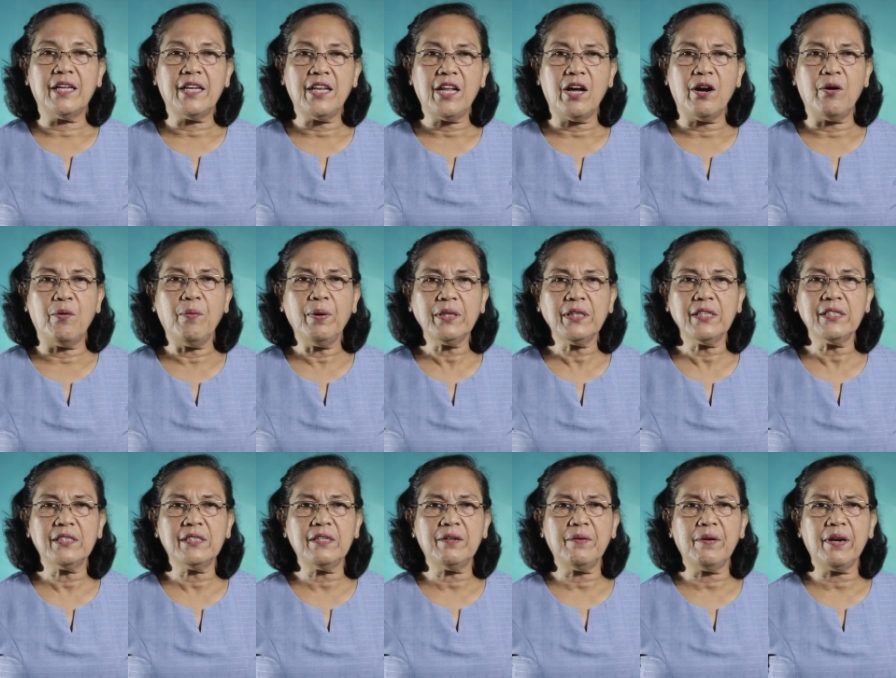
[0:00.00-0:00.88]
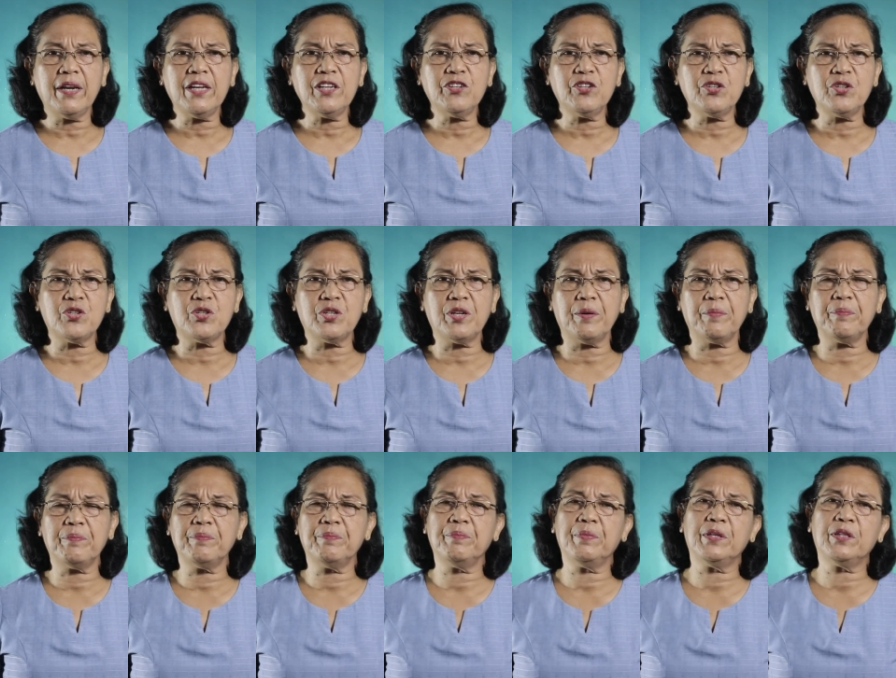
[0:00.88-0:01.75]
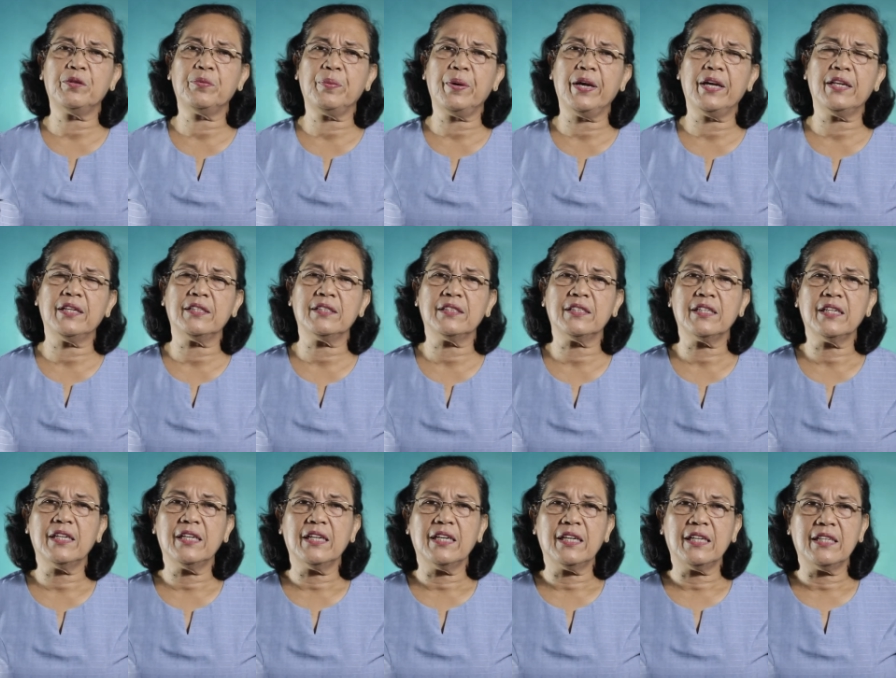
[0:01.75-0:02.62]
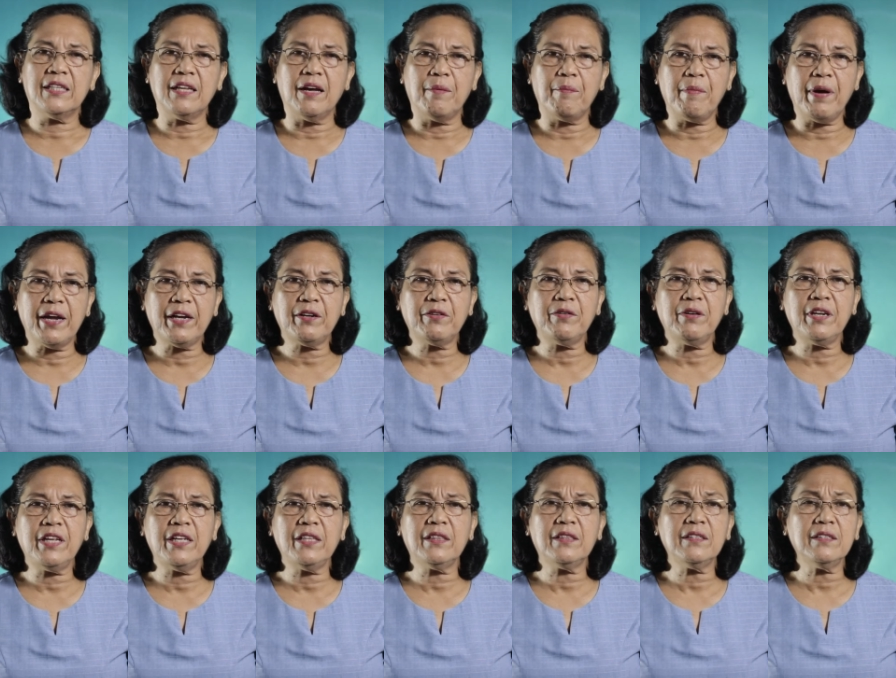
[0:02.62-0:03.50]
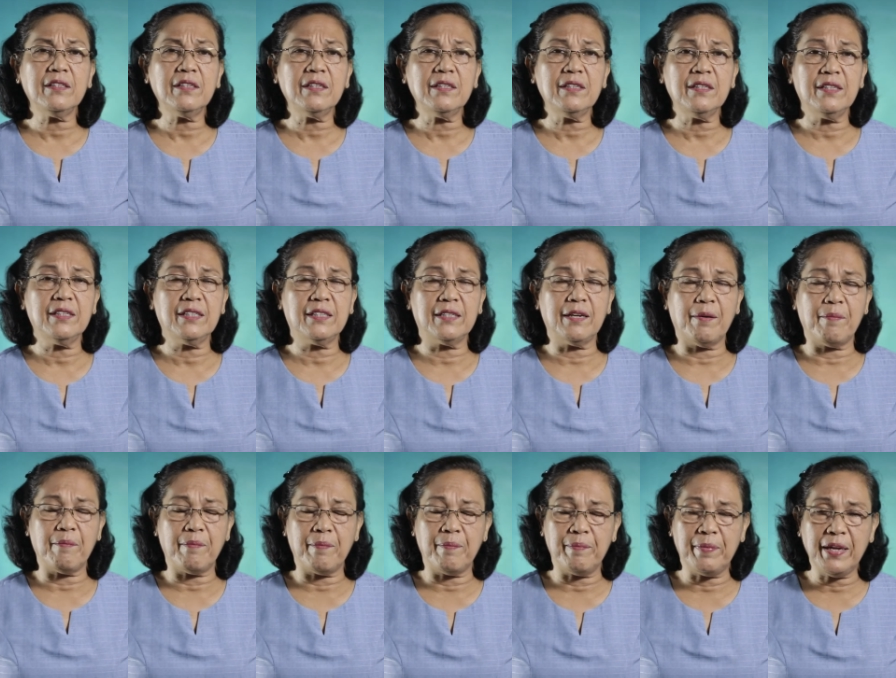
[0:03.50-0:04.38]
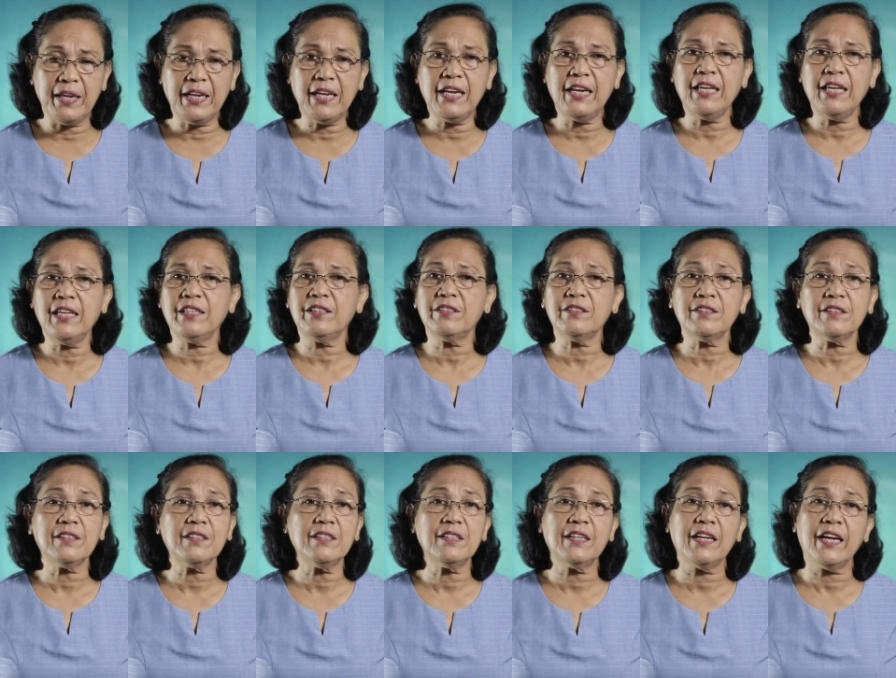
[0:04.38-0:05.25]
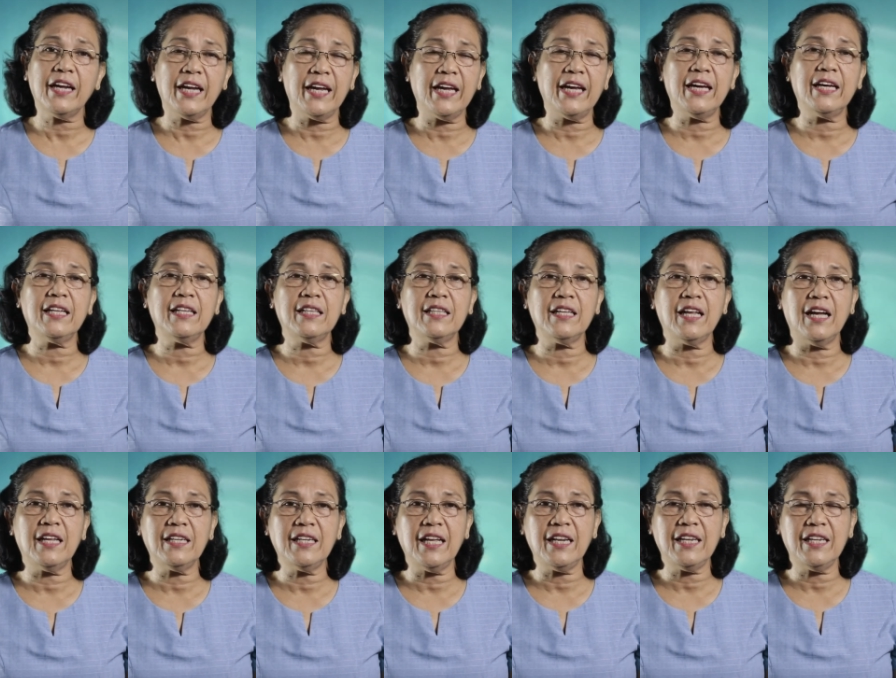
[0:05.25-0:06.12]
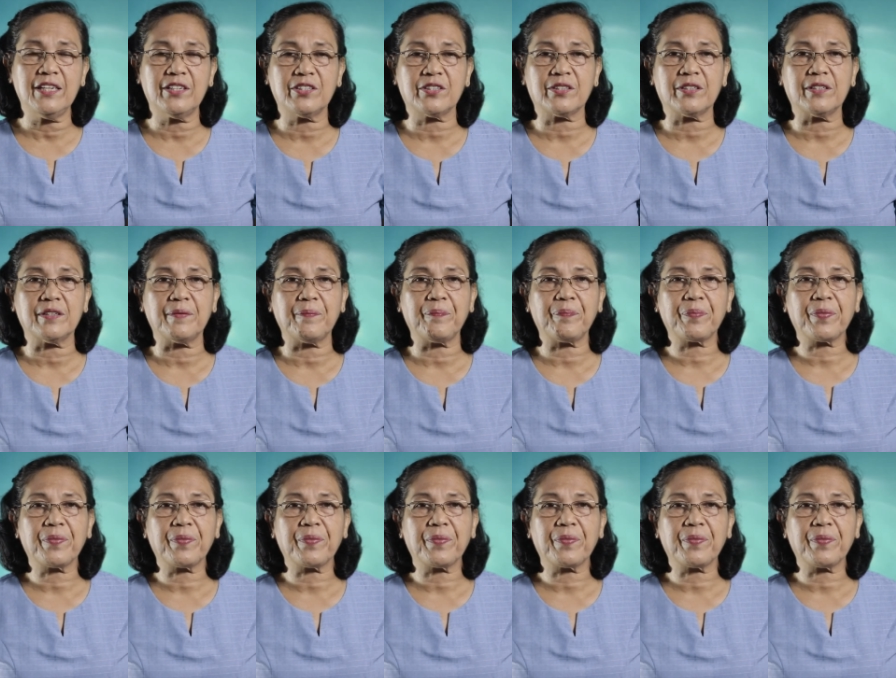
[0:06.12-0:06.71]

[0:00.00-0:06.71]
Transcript: Now, what is the relationship between the microliter, the milliliter, and the liter?